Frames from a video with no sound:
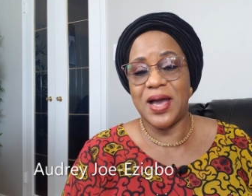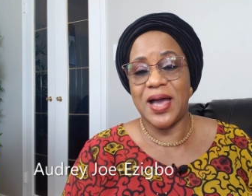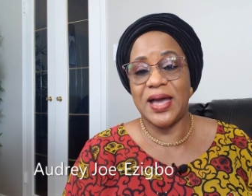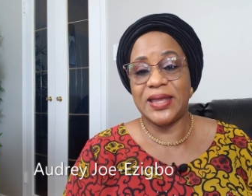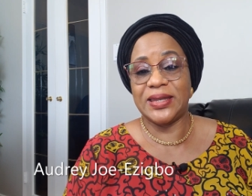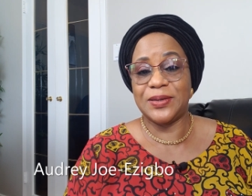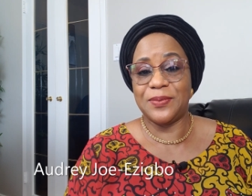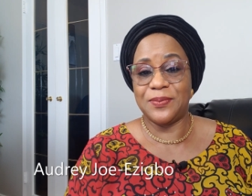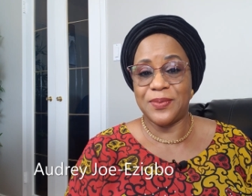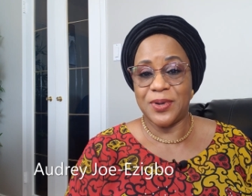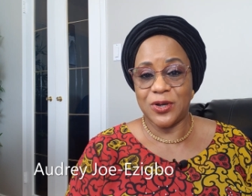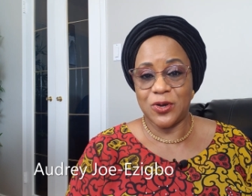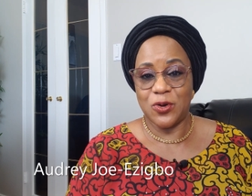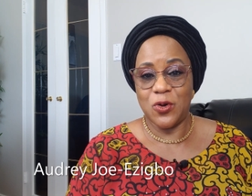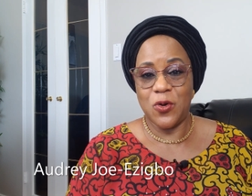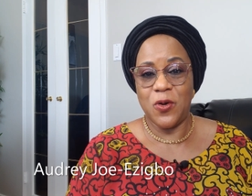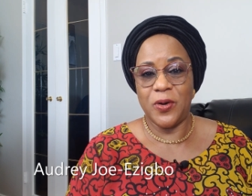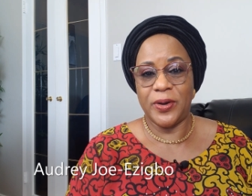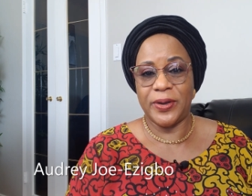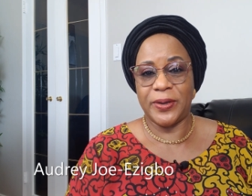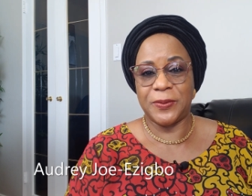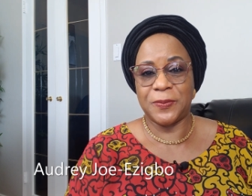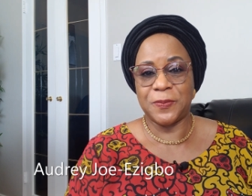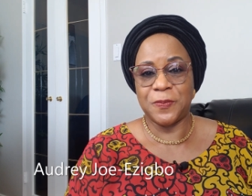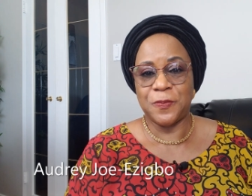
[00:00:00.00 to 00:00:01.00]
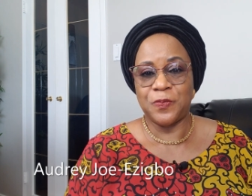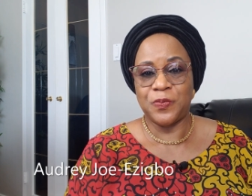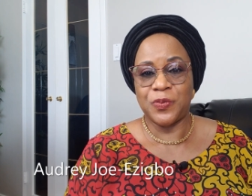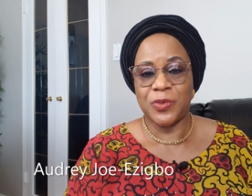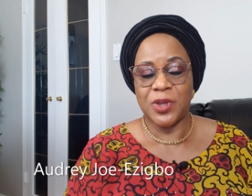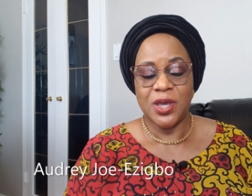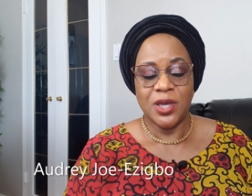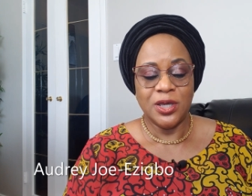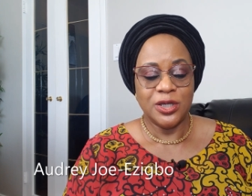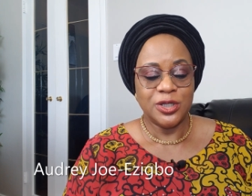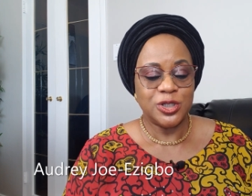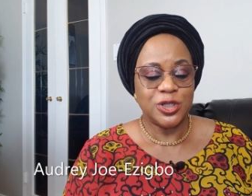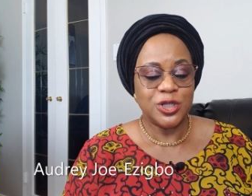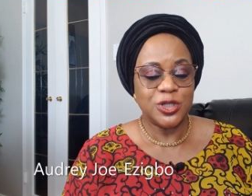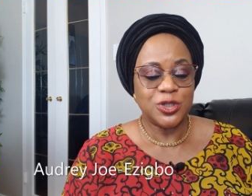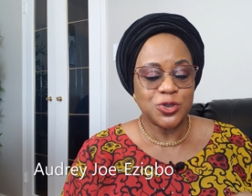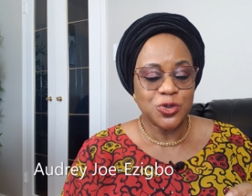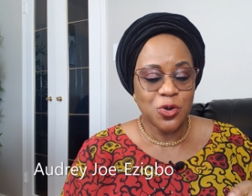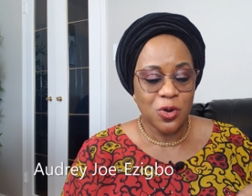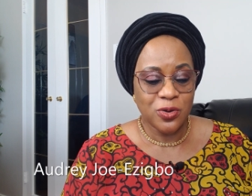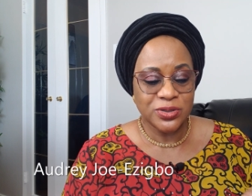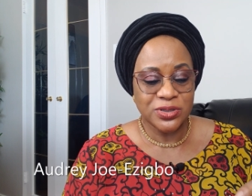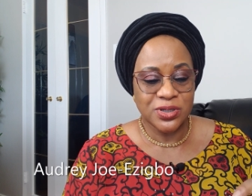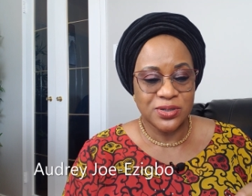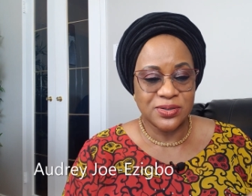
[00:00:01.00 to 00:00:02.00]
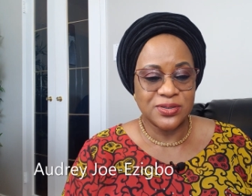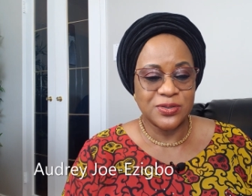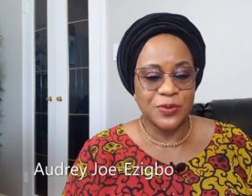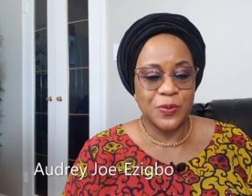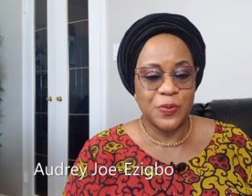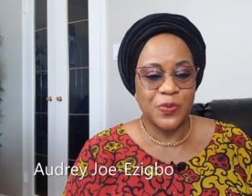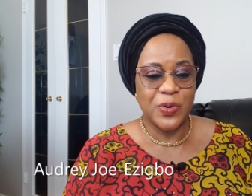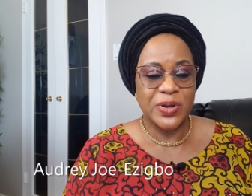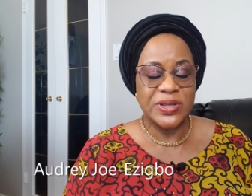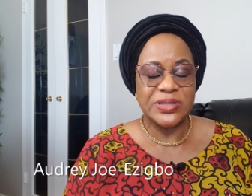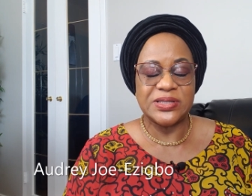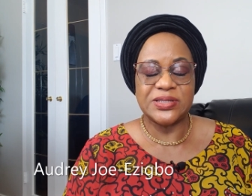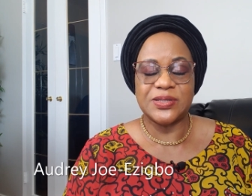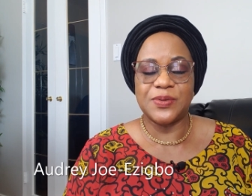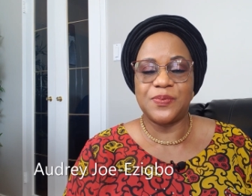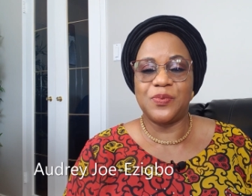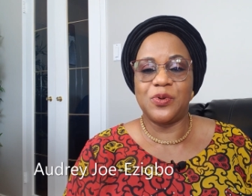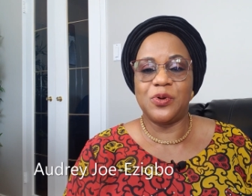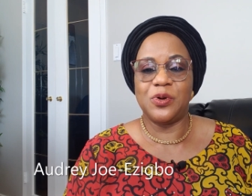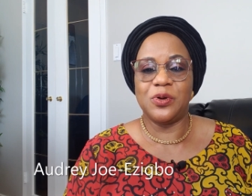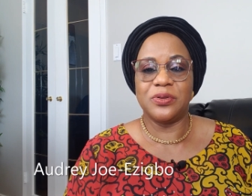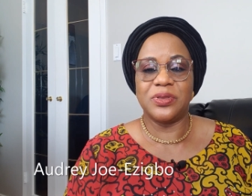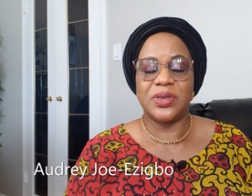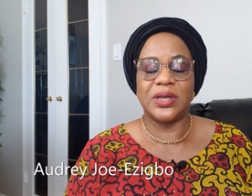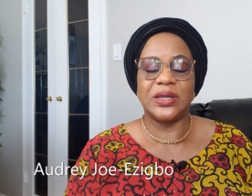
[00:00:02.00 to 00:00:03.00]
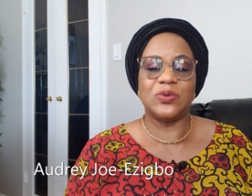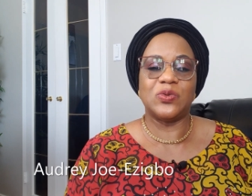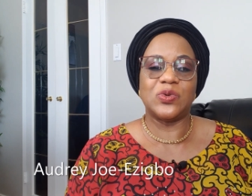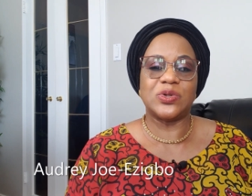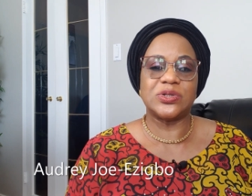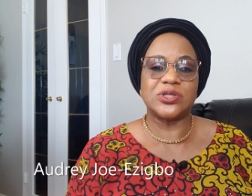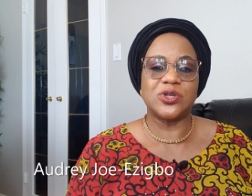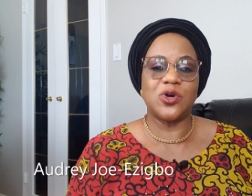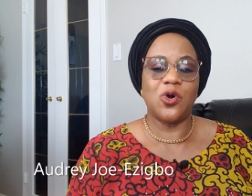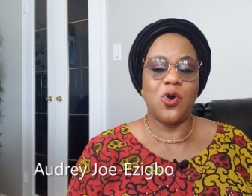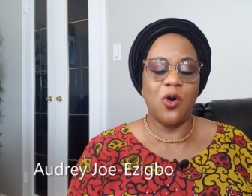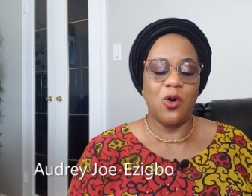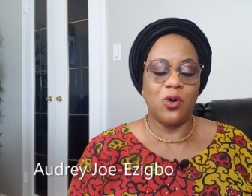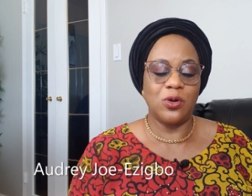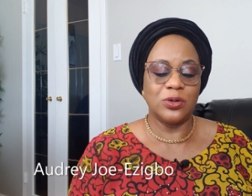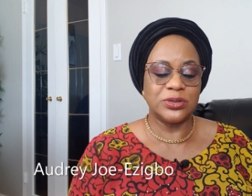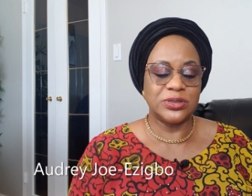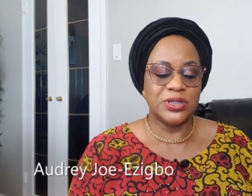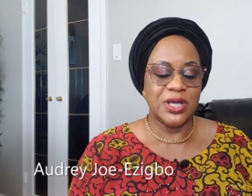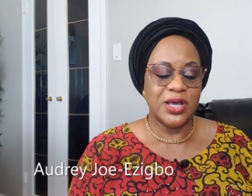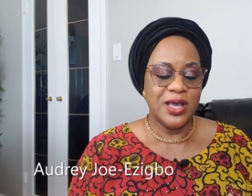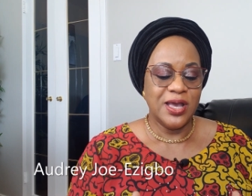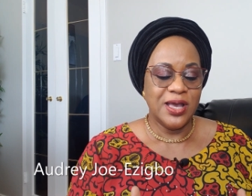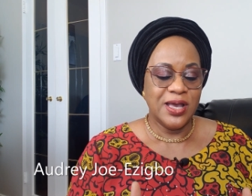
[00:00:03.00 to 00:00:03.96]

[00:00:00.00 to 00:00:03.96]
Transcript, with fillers: Anna McCoy, she taught us a principle that was called